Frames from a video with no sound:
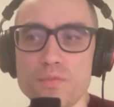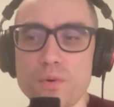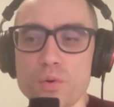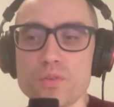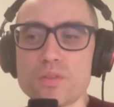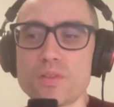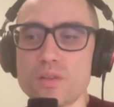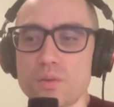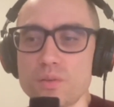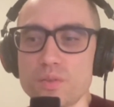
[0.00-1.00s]
focusing
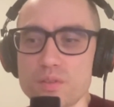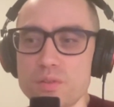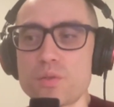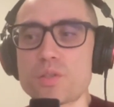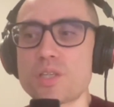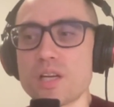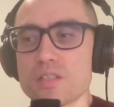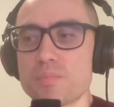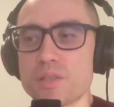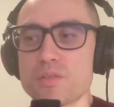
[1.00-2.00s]
on research
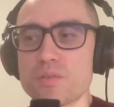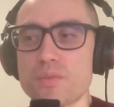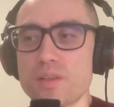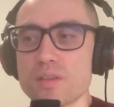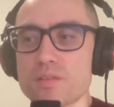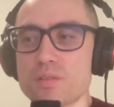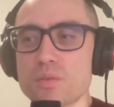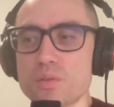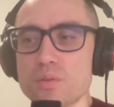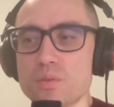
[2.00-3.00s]
aspects of things, so
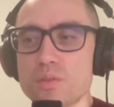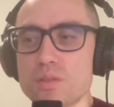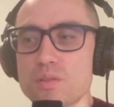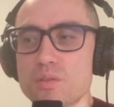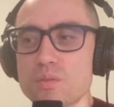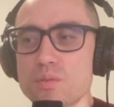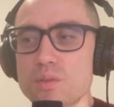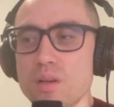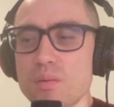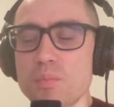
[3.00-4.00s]
you needed to
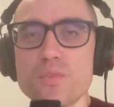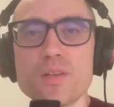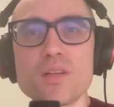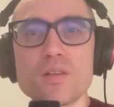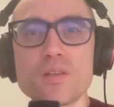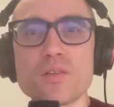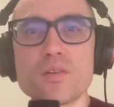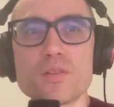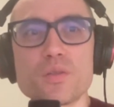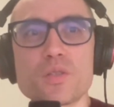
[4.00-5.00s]
move the needle in the
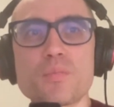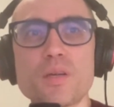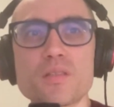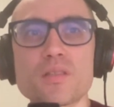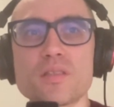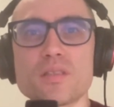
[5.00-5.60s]
research space.